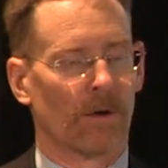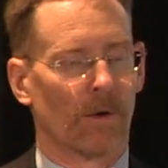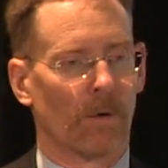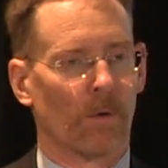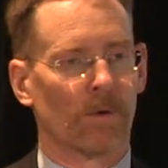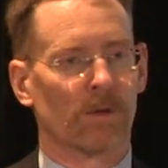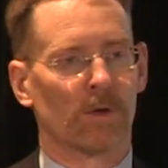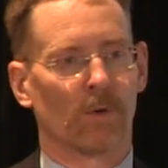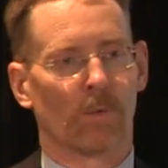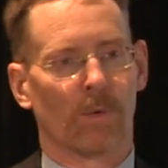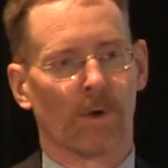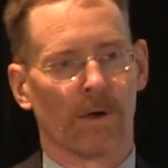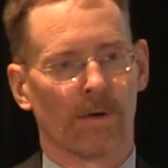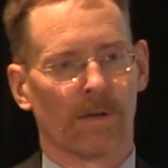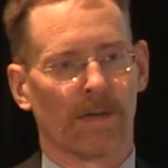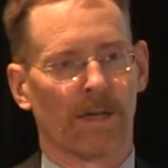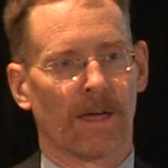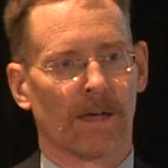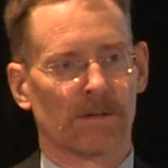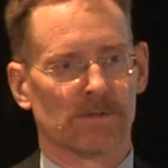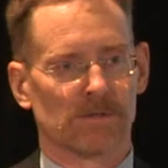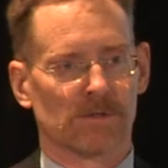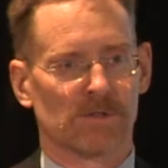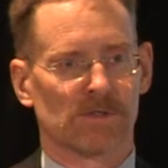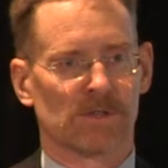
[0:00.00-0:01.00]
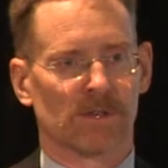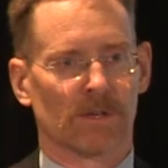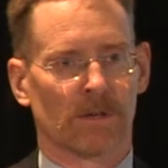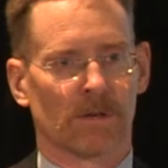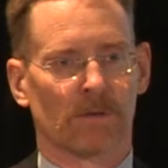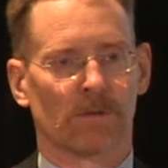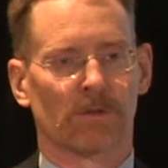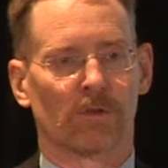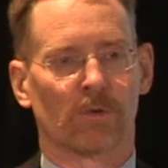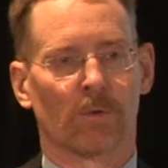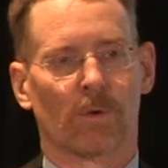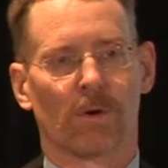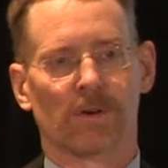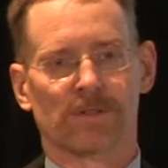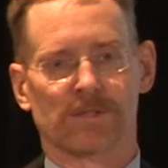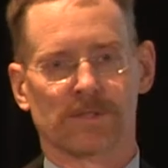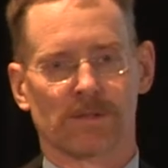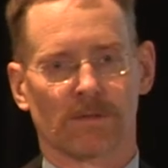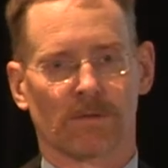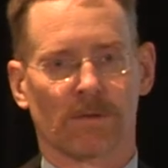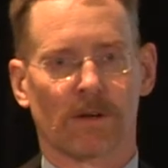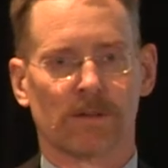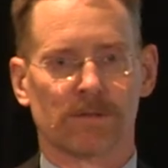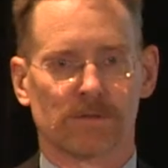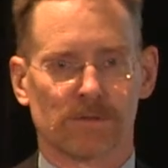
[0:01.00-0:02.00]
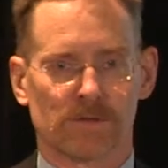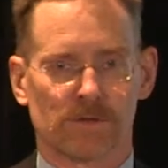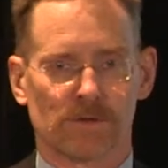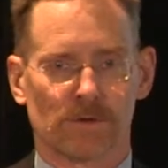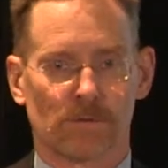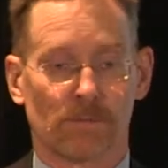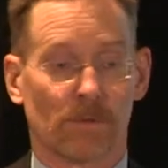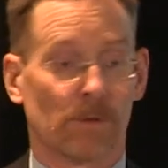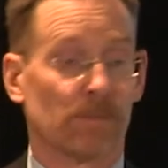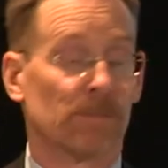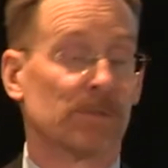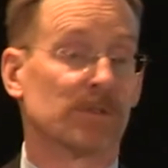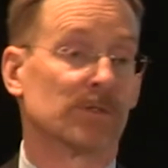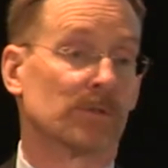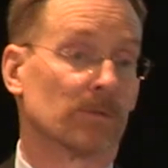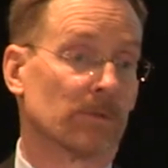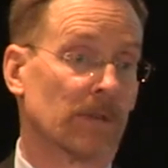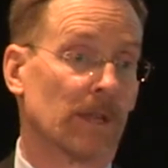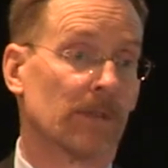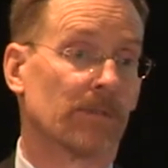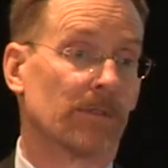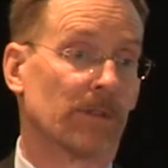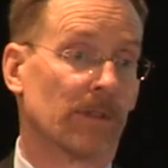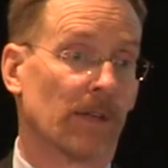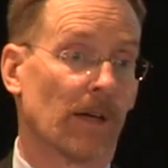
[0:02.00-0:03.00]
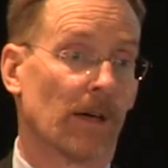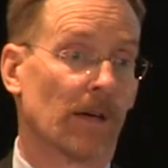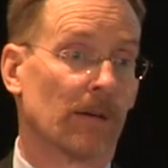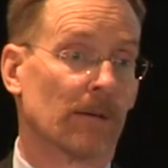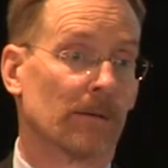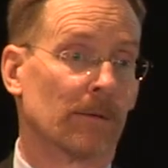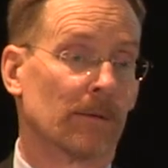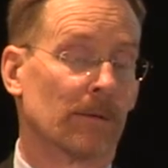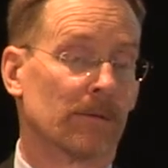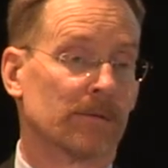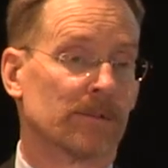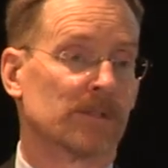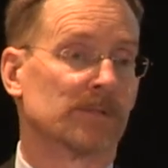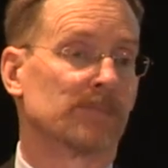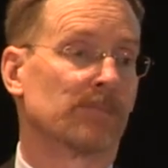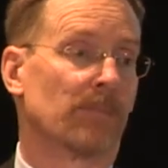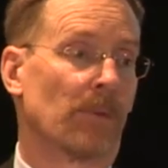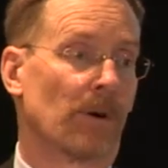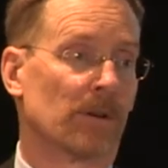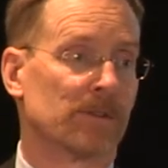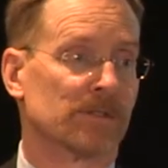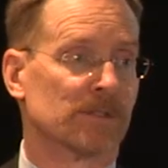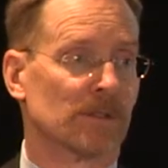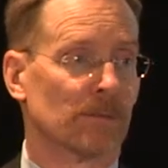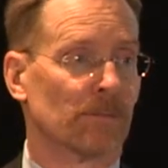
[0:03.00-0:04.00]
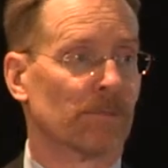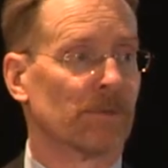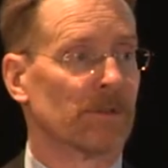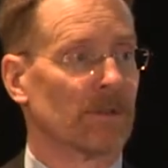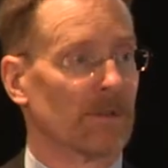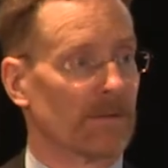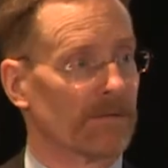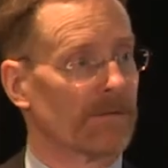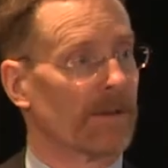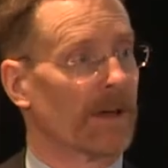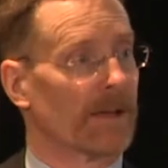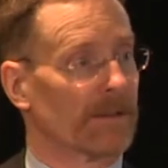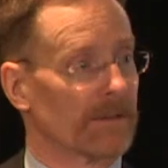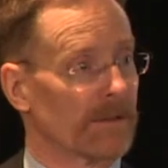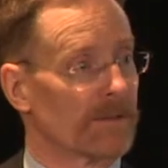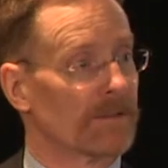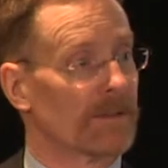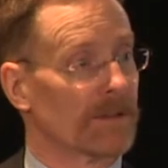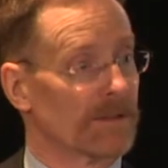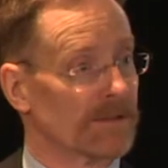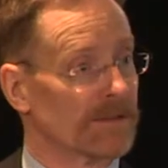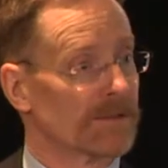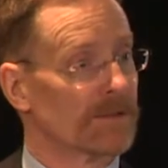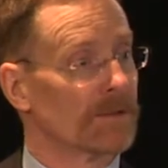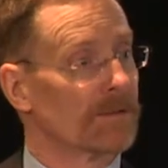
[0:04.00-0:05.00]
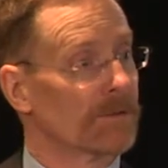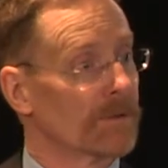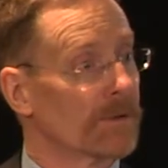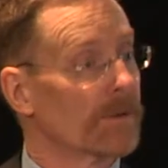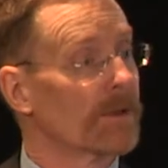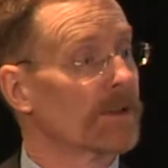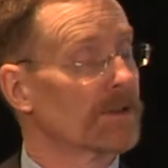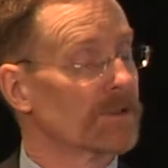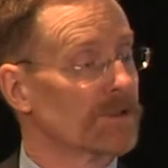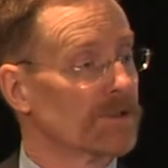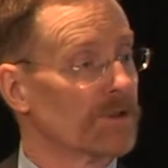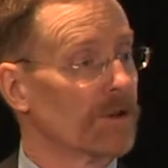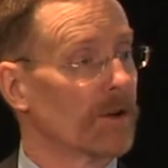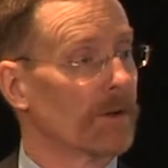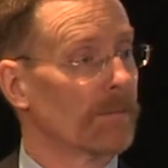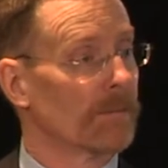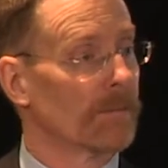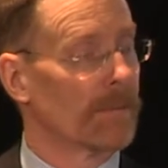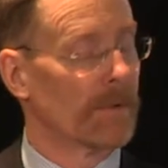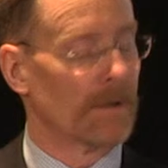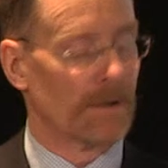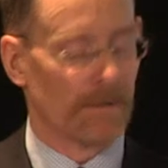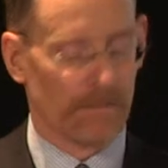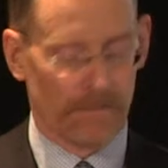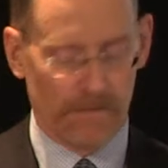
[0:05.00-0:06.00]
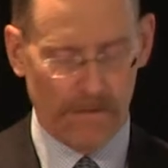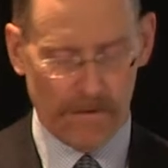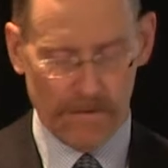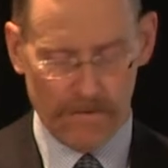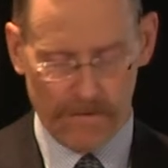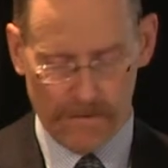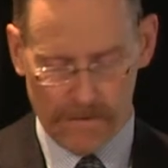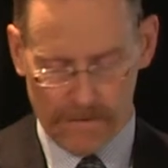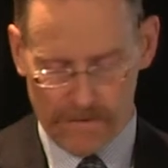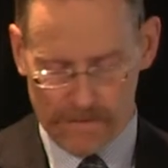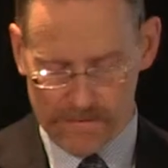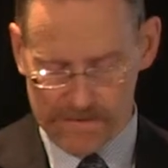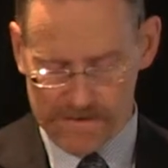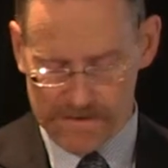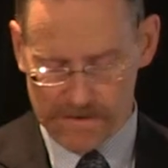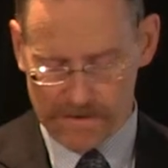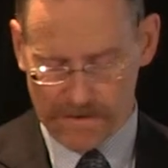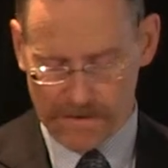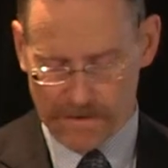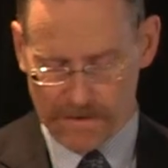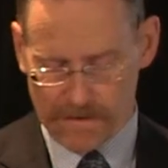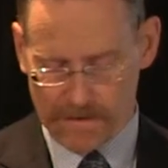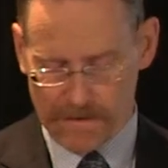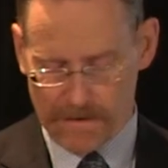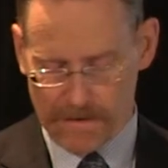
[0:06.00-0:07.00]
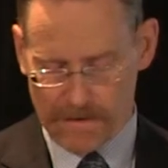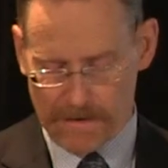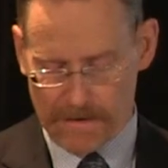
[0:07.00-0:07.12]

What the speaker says: Or you're wearing out your chiller at twice the rate you should be, but you'll never know just by simply the fact that thing's still doing its job. Very, very resilient.